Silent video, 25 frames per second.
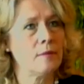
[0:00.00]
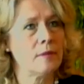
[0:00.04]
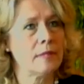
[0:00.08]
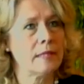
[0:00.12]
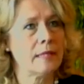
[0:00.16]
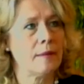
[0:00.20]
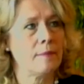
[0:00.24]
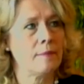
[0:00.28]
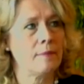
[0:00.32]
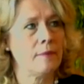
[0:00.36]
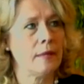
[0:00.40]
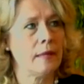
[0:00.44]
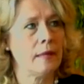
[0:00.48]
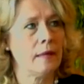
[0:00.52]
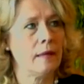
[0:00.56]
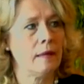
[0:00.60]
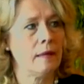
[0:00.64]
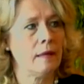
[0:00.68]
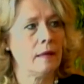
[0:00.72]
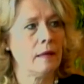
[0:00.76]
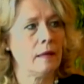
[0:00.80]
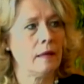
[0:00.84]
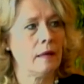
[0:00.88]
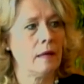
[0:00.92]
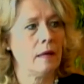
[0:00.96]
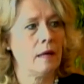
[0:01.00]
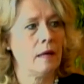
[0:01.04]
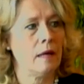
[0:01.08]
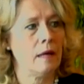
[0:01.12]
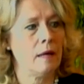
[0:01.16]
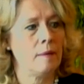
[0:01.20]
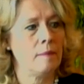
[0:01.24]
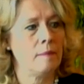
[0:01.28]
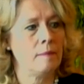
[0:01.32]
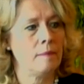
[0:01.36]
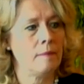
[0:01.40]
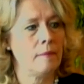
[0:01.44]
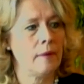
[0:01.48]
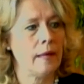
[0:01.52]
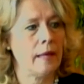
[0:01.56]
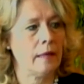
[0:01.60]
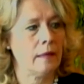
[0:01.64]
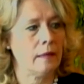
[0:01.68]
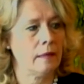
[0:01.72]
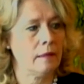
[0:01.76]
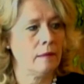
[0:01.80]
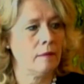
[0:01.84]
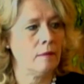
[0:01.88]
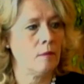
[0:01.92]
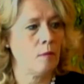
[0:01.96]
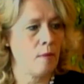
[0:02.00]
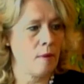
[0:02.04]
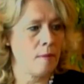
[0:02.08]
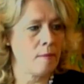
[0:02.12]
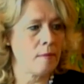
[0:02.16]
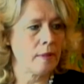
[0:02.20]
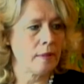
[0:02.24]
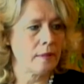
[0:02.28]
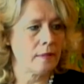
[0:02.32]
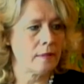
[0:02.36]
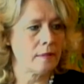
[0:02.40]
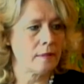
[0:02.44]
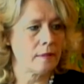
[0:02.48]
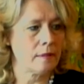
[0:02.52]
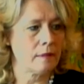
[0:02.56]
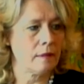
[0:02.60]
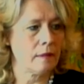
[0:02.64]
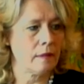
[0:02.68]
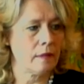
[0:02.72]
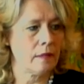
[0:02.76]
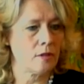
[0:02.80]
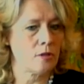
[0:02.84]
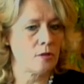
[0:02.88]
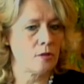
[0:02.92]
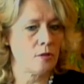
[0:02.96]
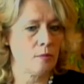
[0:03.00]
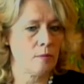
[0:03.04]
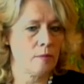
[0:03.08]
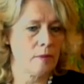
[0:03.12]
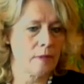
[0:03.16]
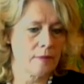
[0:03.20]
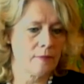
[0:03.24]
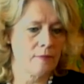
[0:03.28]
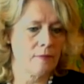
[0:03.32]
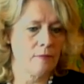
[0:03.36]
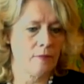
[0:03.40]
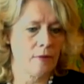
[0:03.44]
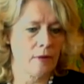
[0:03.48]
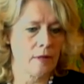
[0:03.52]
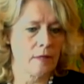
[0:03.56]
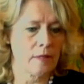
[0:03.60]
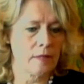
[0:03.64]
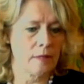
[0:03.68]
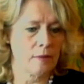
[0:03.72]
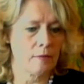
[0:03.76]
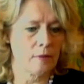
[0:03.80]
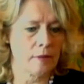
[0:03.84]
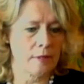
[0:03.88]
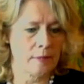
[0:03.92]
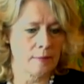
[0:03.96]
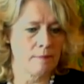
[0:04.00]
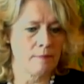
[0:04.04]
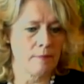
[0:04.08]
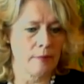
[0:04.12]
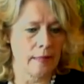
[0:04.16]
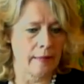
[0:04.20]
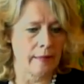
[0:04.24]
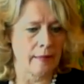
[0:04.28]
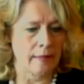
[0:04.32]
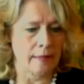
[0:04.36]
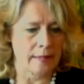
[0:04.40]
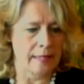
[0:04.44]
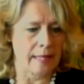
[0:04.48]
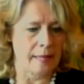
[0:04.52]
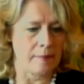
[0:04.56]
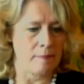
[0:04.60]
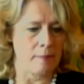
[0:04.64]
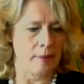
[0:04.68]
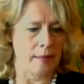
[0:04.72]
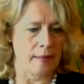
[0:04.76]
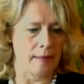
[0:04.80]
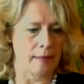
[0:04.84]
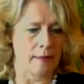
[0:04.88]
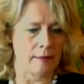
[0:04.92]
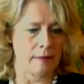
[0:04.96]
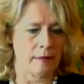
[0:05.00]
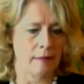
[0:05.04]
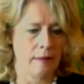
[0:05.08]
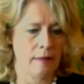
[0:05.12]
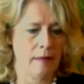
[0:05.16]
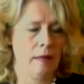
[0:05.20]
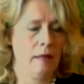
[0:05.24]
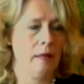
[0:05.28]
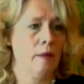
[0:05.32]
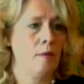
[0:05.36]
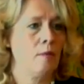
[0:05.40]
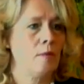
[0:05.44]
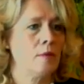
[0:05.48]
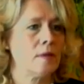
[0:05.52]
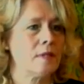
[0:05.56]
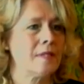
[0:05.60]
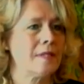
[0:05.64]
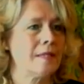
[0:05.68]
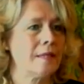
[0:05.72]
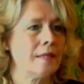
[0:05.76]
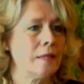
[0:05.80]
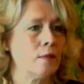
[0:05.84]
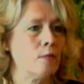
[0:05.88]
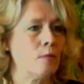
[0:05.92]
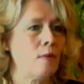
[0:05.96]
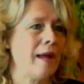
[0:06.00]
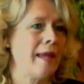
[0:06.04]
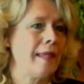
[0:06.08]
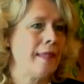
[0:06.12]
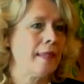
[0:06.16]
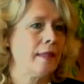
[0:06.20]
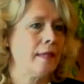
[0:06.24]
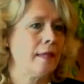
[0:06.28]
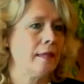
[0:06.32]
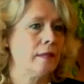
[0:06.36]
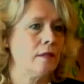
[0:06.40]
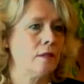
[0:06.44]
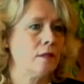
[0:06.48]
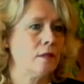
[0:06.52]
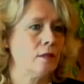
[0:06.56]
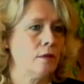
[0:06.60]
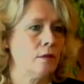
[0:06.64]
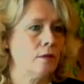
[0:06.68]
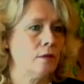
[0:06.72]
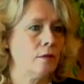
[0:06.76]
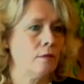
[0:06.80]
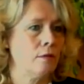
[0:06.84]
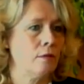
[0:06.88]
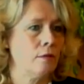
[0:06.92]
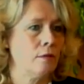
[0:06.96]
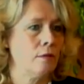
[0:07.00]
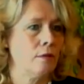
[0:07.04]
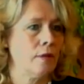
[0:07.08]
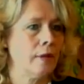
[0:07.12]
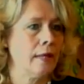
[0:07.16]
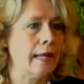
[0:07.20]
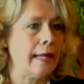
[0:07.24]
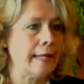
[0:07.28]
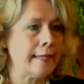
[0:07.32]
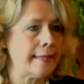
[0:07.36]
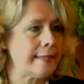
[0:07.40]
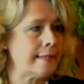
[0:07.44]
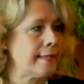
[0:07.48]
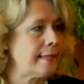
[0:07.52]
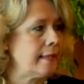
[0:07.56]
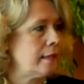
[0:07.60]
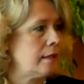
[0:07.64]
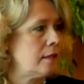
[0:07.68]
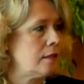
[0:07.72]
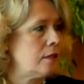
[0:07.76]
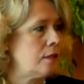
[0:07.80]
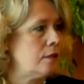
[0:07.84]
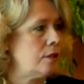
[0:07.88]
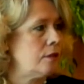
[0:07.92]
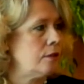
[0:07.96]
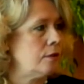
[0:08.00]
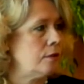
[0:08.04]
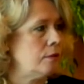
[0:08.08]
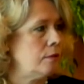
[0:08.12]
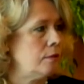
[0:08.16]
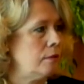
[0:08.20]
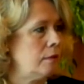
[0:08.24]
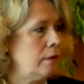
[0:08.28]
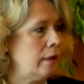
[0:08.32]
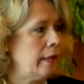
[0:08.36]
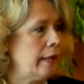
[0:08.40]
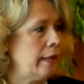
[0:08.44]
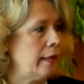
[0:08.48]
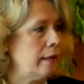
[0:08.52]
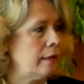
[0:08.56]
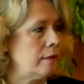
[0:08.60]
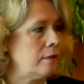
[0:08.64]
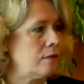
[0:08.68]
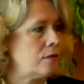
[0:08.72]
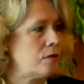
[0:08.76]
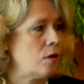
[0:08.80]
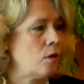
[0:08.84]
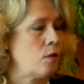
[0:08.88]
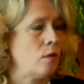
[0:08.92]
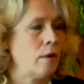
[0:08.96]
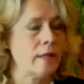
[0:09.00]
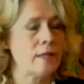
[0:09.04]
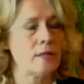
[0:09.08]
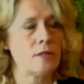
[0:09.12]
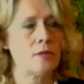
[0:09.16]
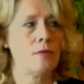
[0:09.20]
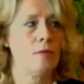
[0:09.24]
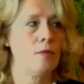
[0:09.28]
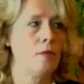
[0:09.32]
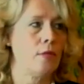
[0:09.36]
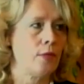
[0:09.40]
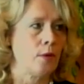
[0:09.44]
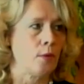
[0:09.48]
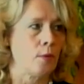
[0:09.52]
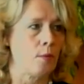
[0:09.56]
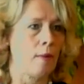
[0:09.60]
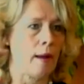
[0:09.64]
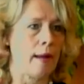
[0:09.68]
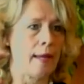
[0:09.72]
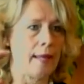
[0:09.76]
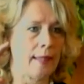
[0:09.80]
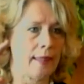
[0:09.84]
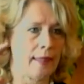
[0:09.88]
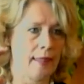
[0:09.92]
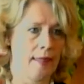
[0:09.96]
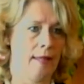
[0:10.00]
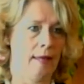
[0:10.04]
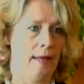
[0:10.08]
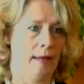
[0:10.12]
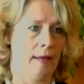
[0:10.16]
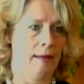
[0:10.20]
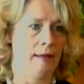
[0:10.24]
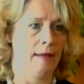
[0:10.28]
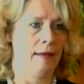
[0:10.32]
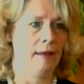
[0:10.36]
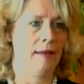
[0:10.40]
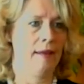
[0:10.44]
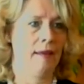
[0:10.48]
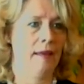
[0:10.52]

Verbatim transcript: was something um, and the women's issue was very was in the same bucket. It was the right thing to do, the nice thing to do, and so let's do the right thing.